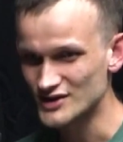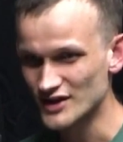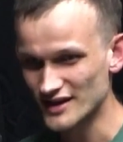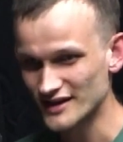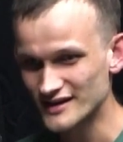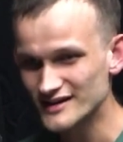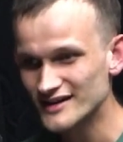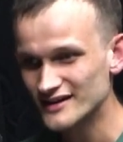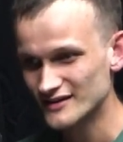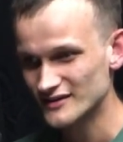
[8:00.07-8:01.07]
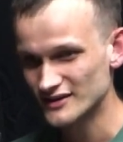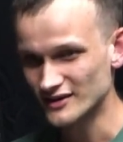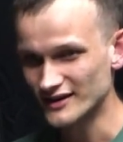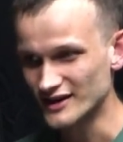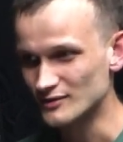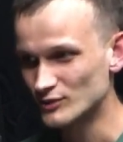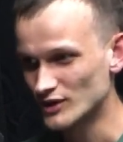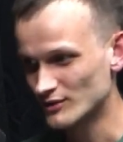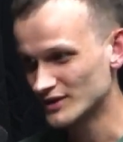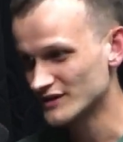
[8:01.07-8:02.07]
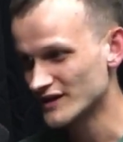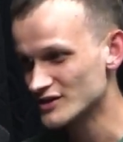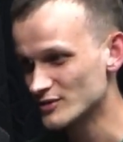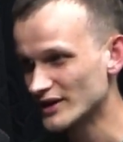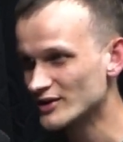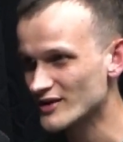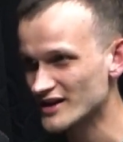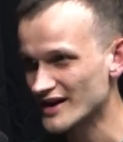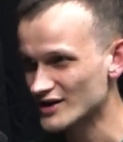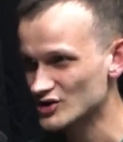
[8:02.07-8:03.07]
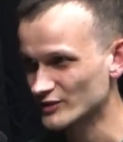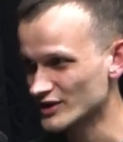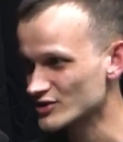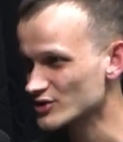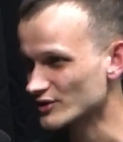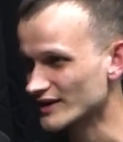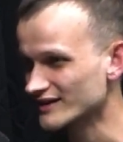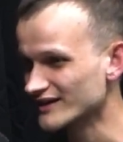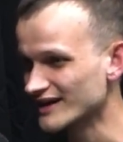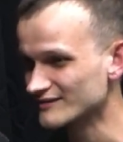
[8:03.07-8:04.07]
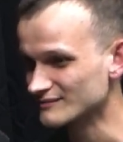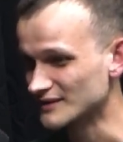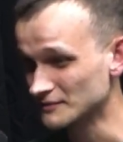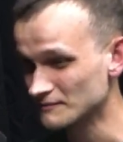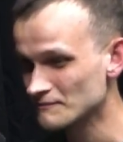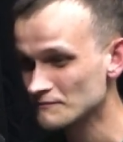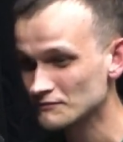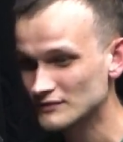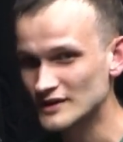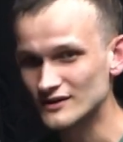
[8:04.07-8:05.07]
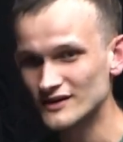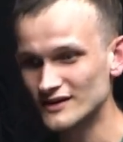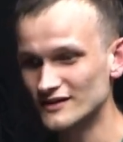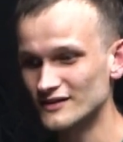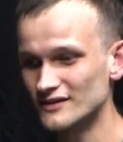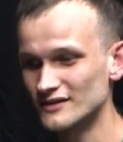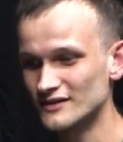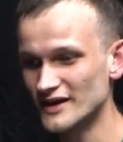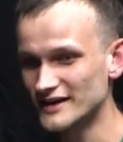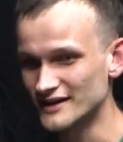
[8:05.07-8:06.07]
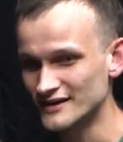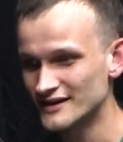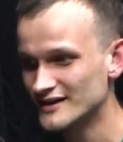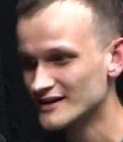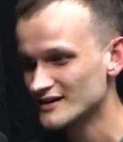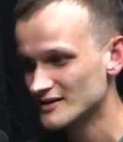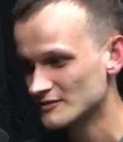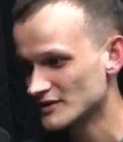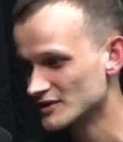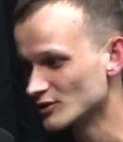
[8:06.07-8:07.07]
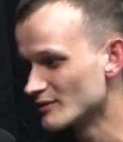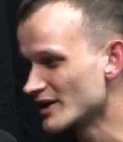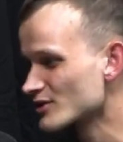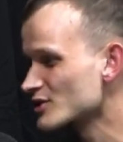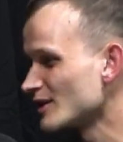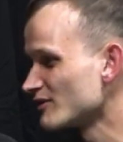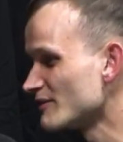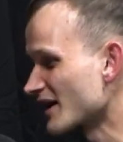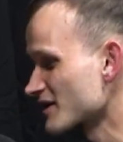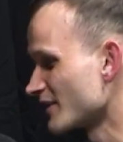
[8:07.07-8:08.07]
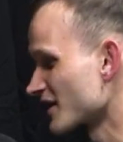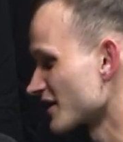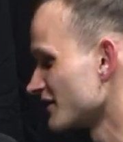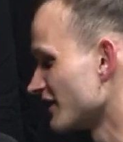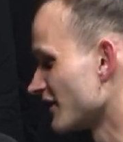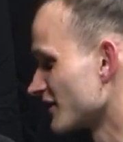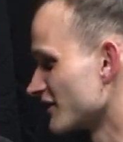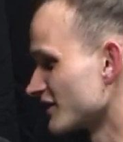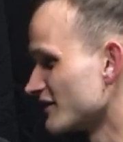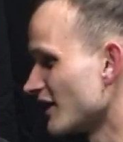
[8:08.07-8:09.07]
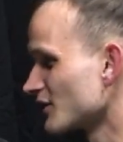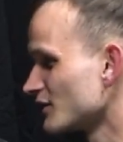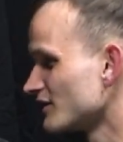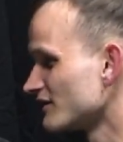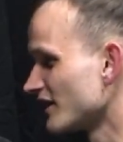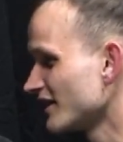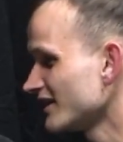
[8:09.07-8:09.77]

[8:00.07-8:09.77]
just talking more with traders and actually ensuring that that they can do a better job of maximizing the value of